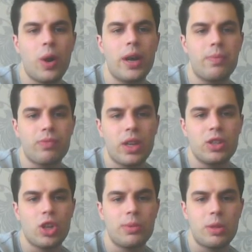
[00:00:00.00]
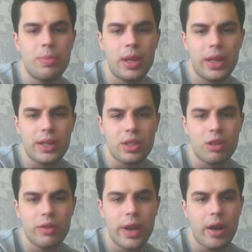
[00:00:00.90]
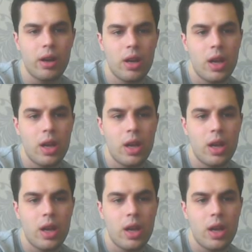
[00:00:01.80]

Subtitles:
way in terms of building his career.